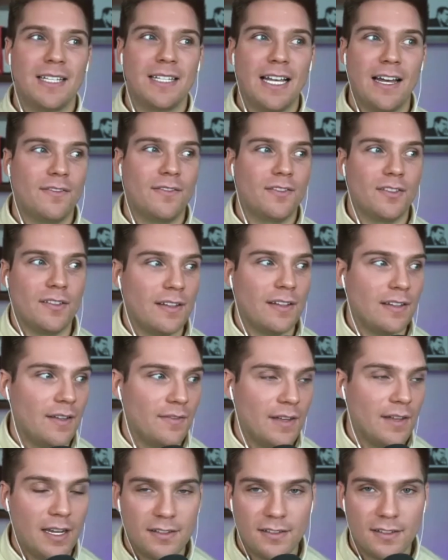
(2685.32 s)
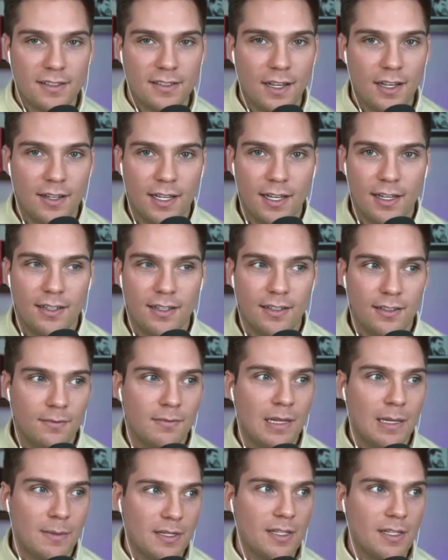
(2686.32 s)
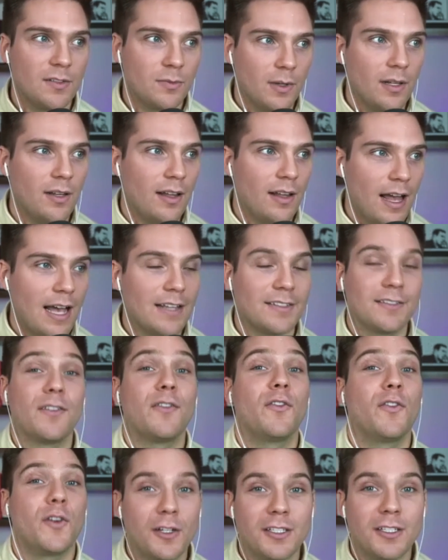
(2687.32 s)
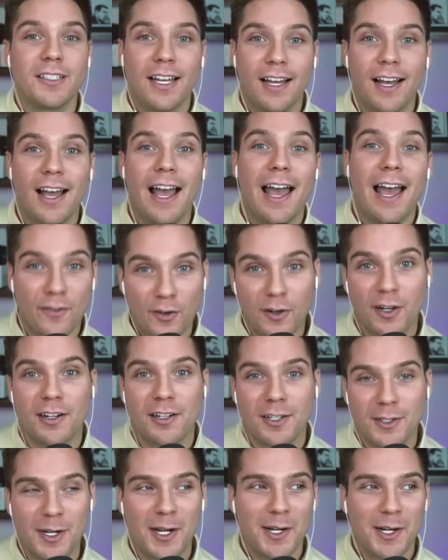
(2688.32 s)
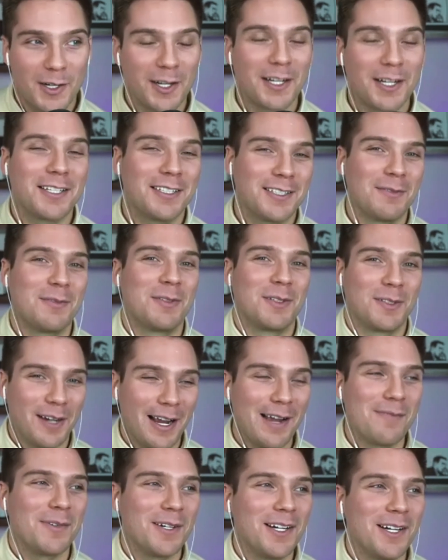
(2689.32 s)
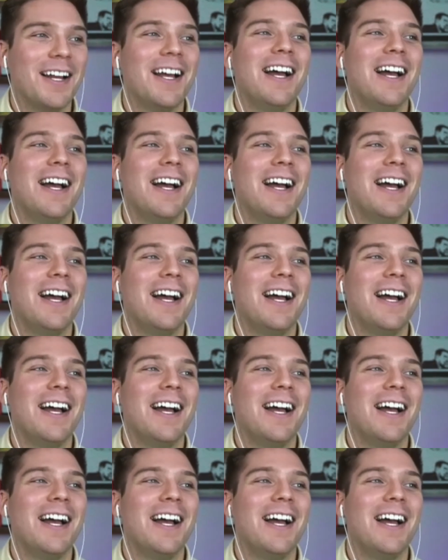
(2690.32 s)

Yeah. So if that doesn't sell you, maybe this will. As the first ever Creator Hooks subscriber,